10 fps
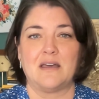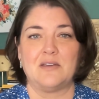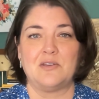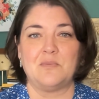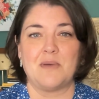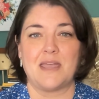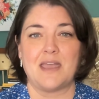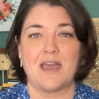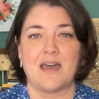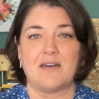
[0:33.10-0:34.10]
You may
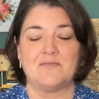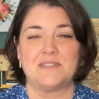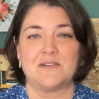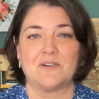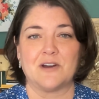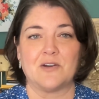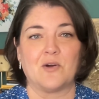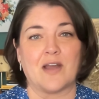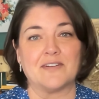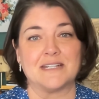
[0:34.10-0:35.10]
have different
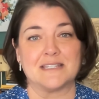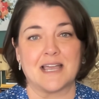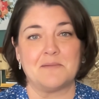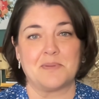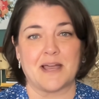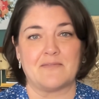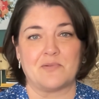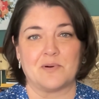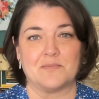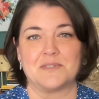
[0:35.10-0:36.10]
graphic design
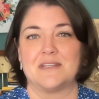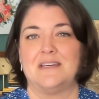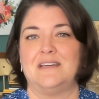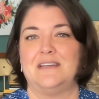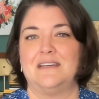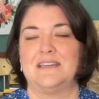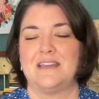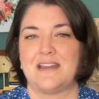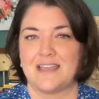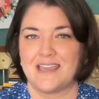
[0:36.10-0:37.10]
platforms.
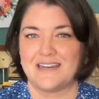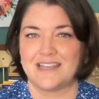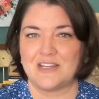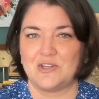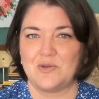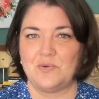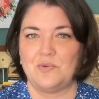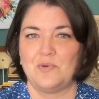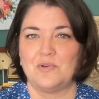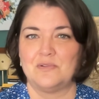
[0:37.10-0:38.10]
Can
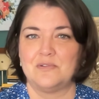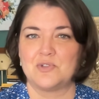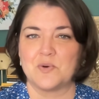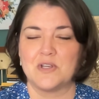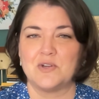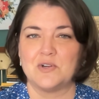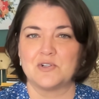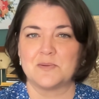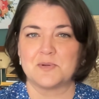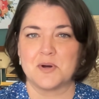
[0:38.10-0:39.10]
you shrink your
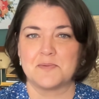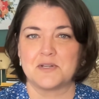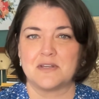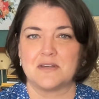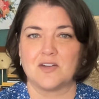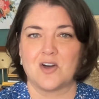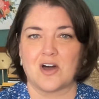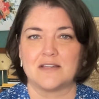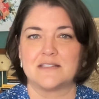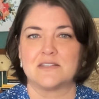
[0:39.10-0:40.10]
subscription
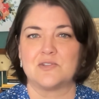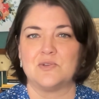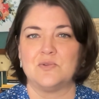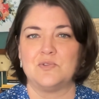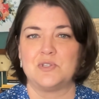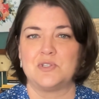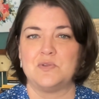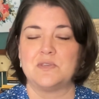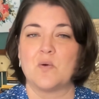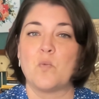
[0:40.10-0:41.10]
costs to just
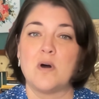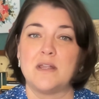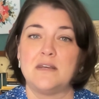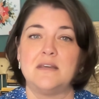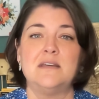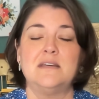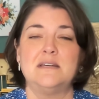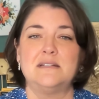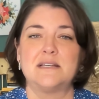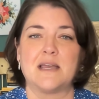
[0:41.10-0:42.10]
using one
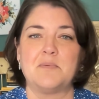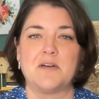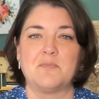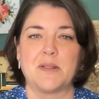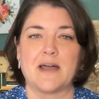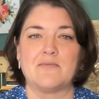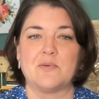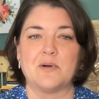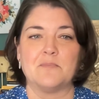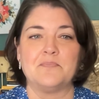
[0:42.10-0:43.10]
type of
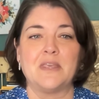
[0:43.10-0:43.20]
platform?